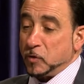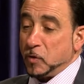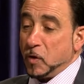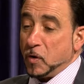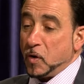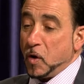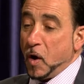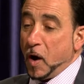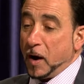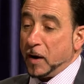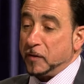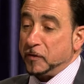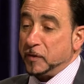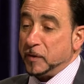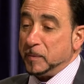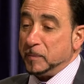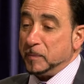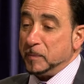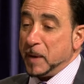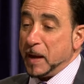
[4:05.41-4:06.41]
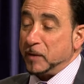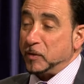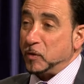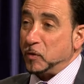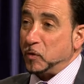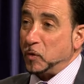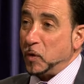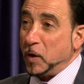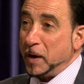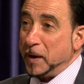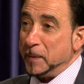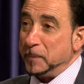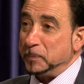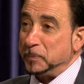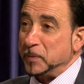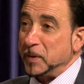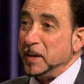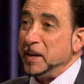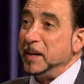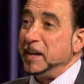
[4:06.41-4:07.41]
O'Connor from Massasoit.
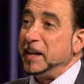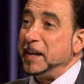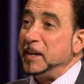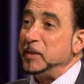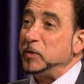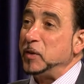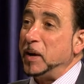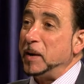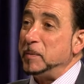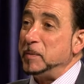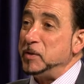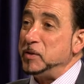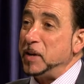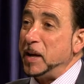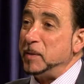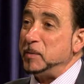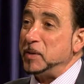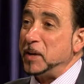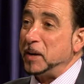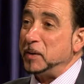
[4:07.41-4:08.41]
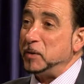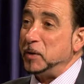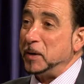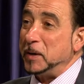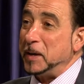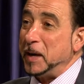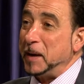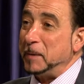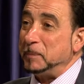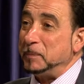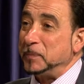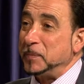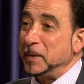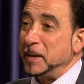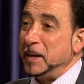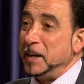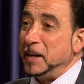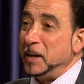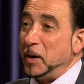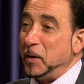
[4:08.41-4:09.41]
He's going to be James Edgar again.
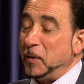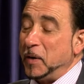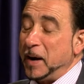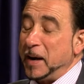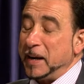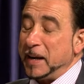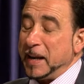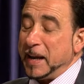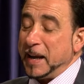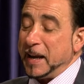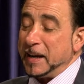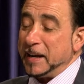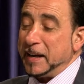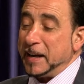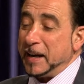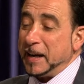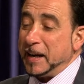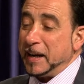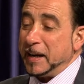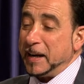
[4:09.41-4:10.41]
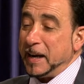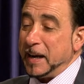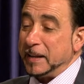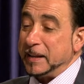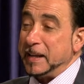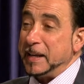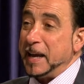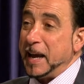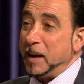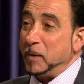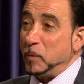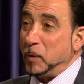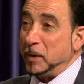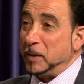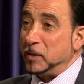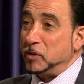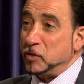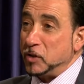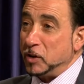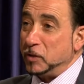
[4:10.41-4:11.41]
Okay, good. All right, and uh, at the end, when the
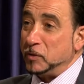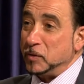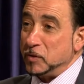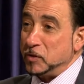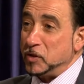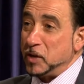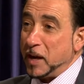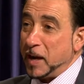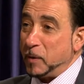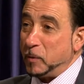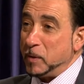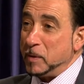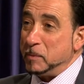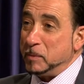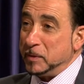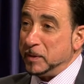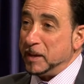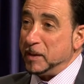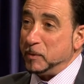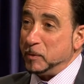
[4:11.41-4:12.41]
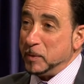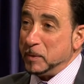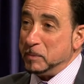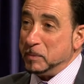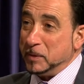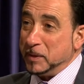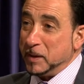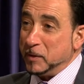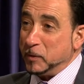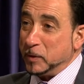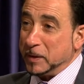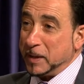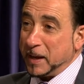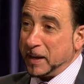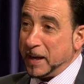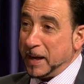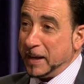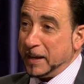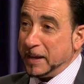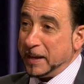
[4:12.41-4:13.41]
children chant, "We believe, we believe," with their
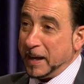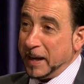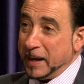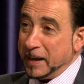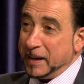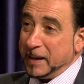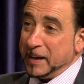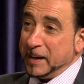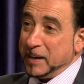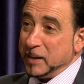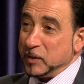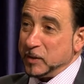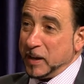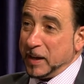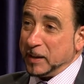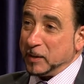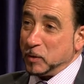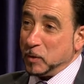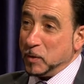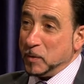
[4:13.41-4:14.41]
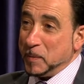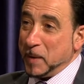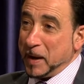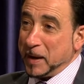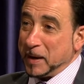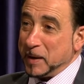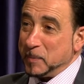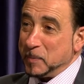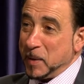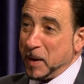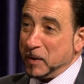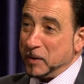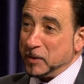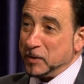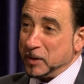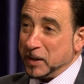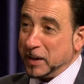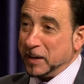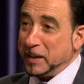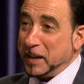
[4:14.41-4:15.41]
candy cane, Santa will make an appearance
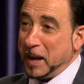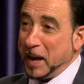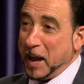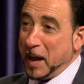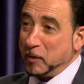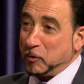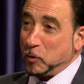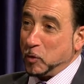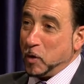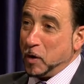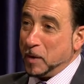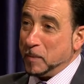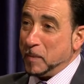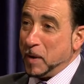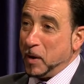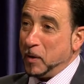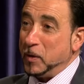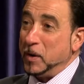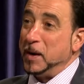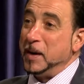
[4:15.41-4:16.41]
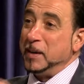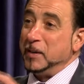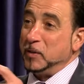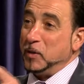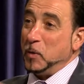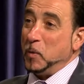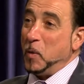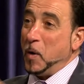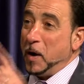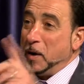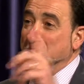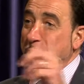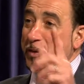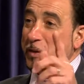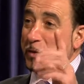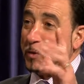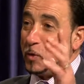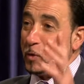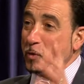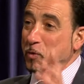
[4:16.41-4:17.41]
in, and then escort them out to one of the
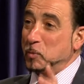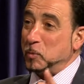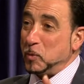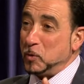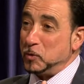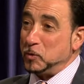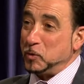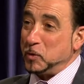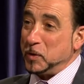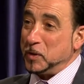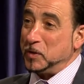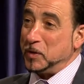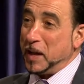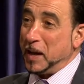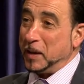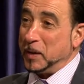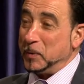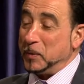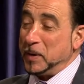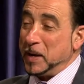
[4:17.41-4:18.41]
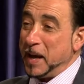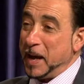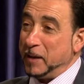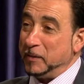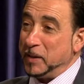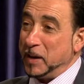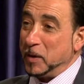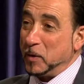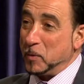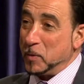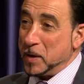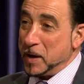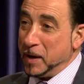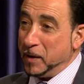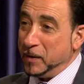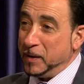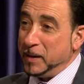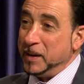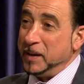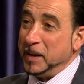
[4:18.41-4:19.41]
two spruce trees now that we have that are
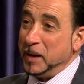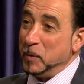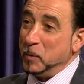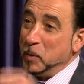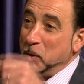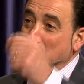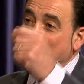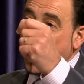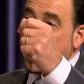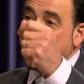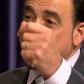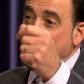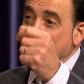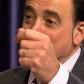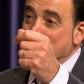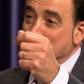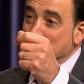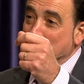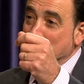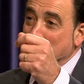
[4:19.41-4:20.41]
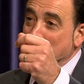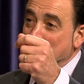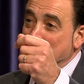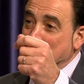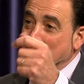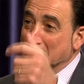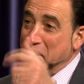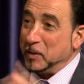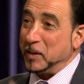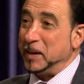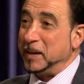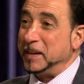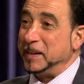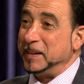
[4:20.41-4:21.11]
real, and we'll light that on City Hall Plaza.